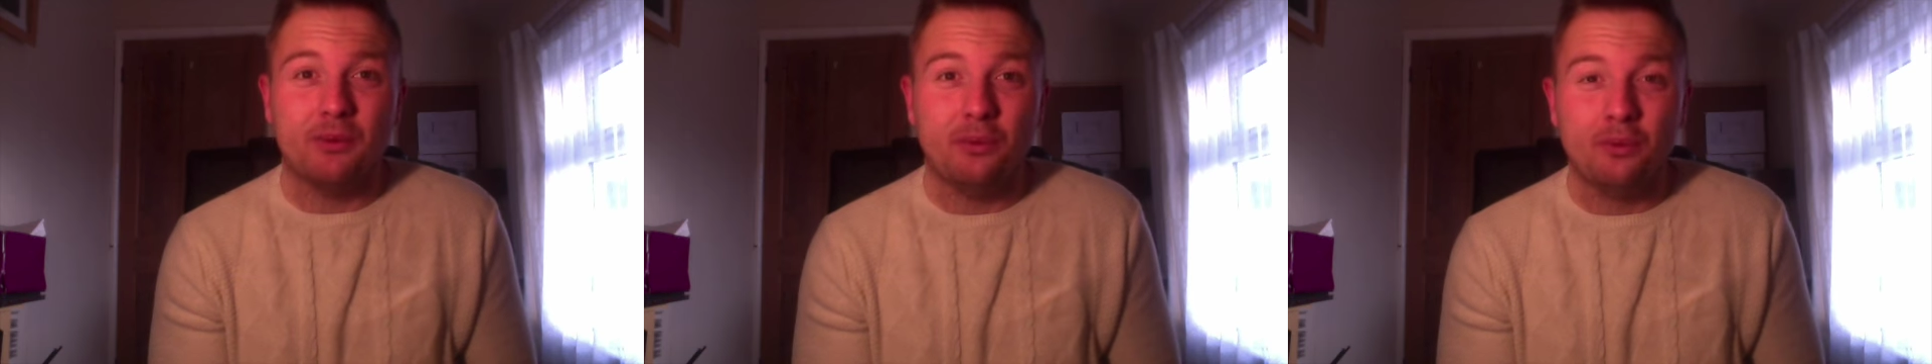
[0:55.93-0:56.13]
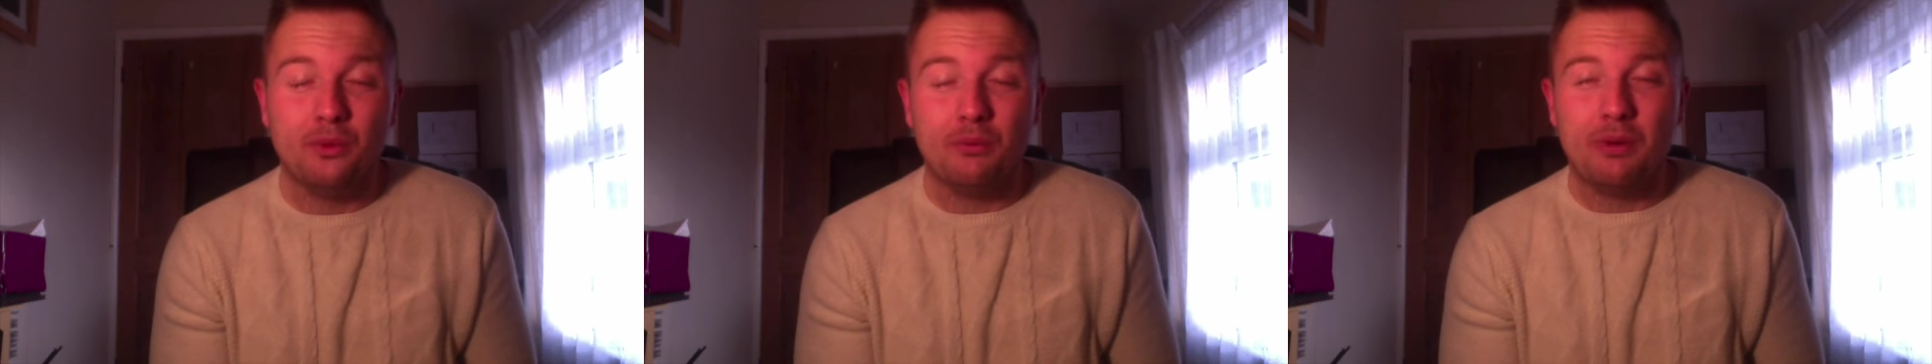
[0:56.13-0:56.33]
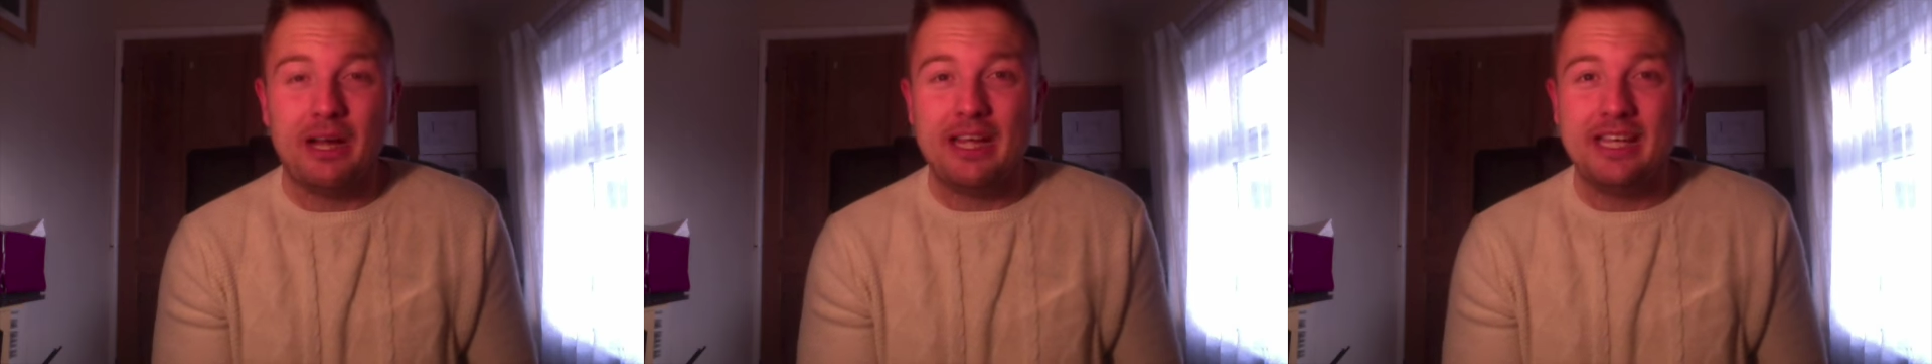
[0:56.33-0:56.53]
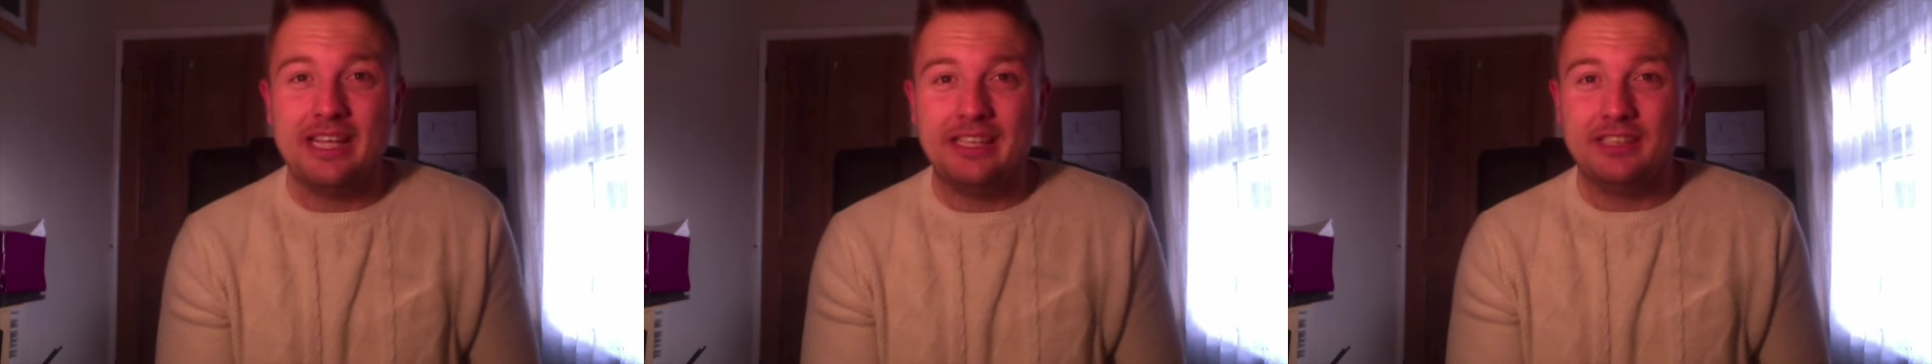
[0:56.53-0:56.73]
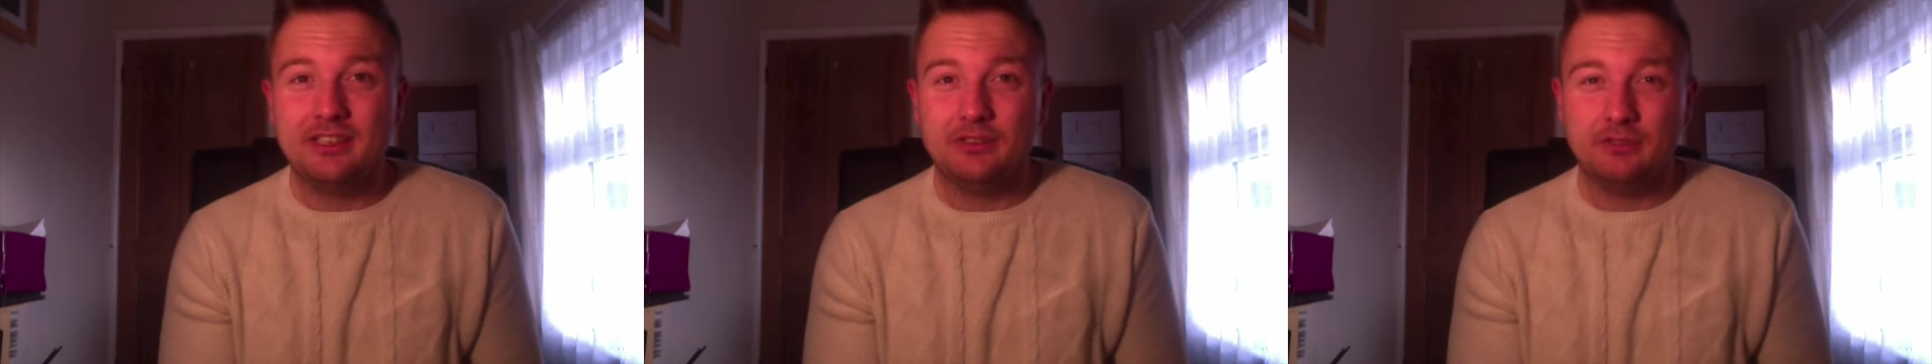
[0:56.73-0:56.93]
all the way
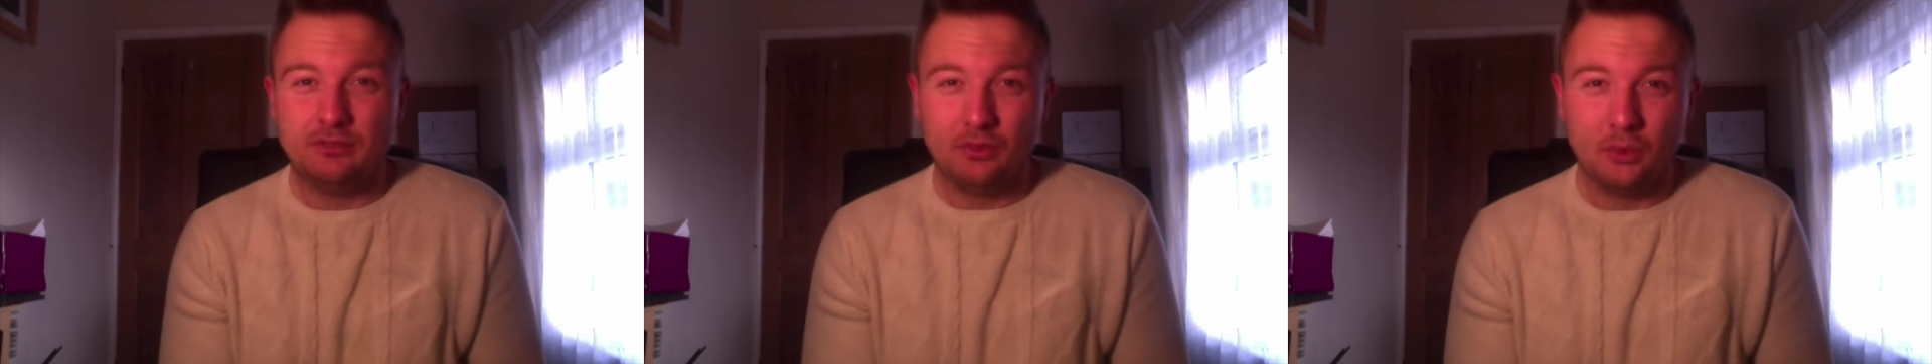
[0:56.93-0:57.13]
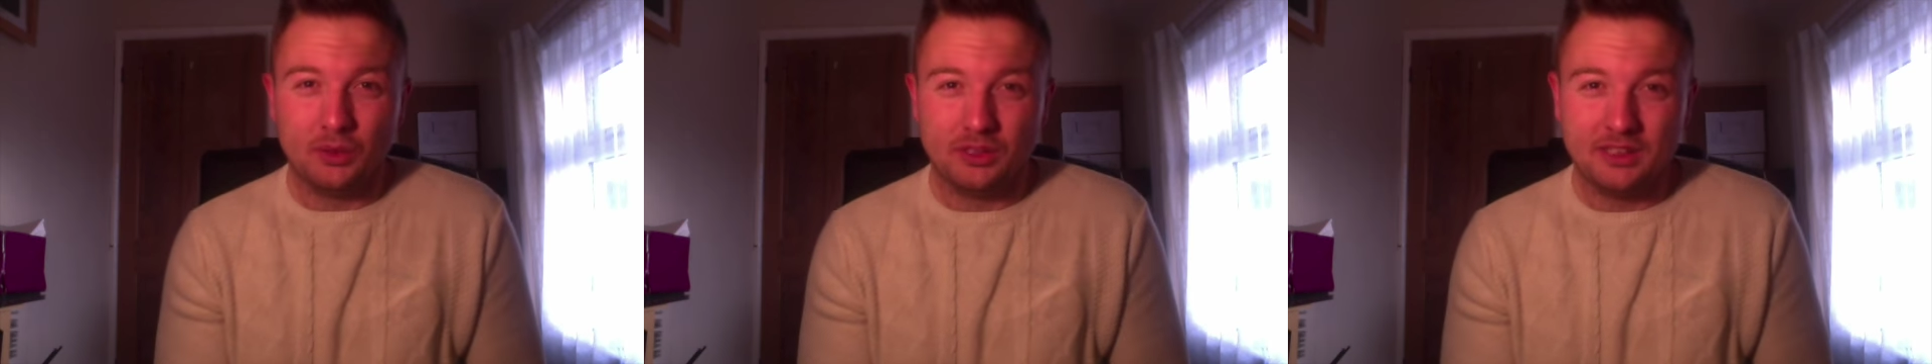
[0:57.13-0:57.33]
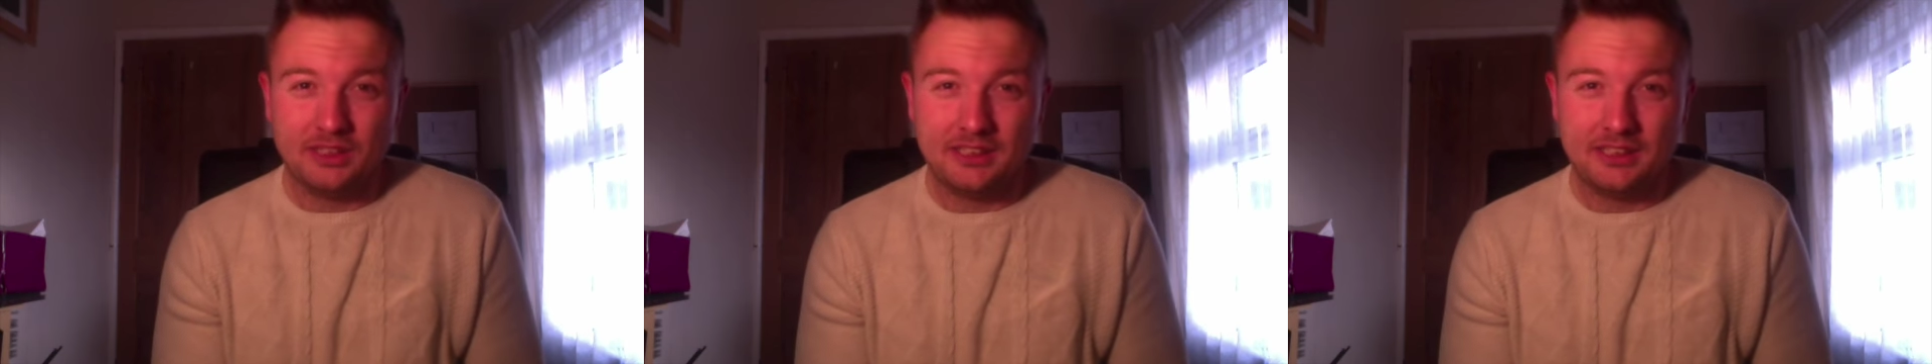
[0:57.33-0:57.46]
into 4 to